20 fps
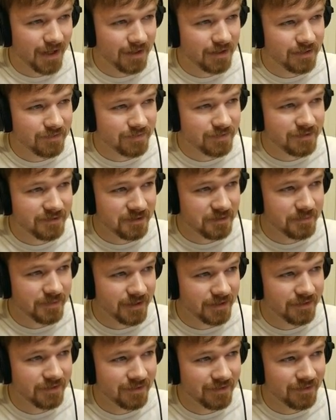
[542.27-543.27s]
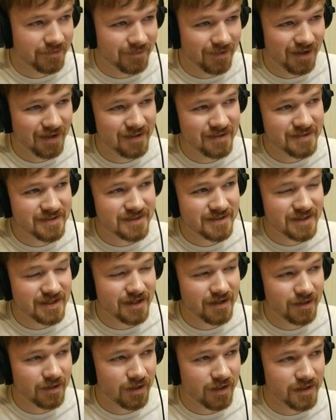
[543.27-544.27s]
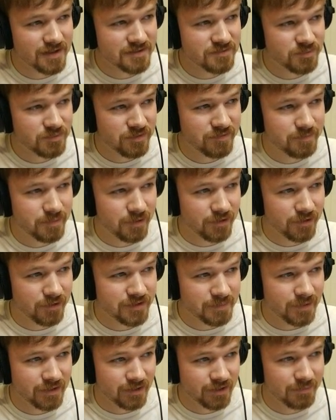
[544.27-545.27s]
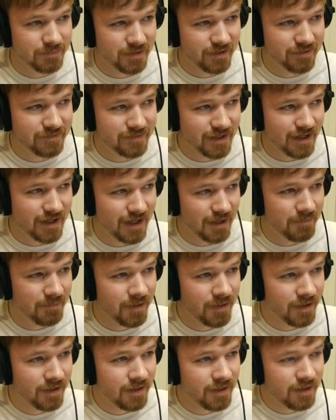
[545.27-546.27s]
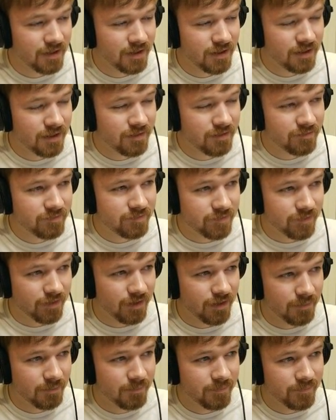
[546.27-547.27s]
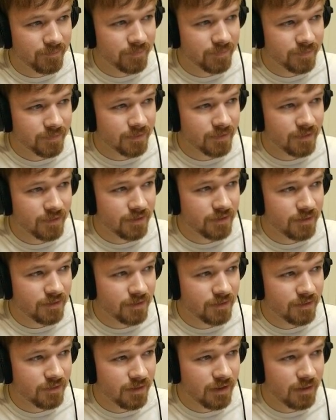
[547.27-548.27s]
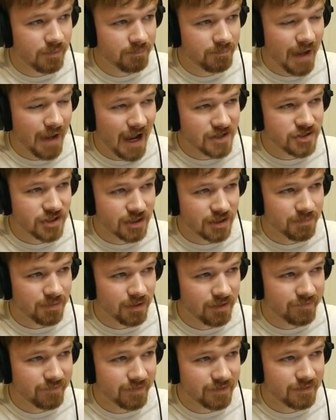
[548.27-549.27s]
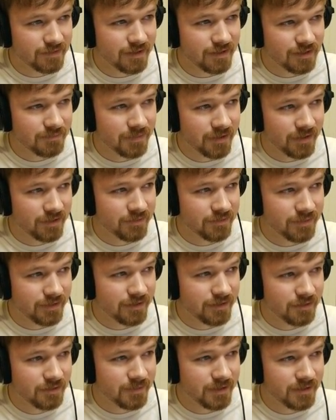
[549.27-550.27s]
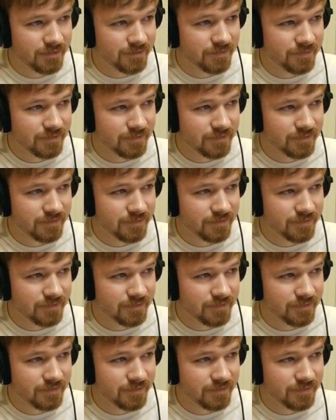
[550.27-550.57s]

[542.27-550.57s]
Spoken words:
end of human runs here, because we've built up a little bit of time from mashing perfectly compared to a human.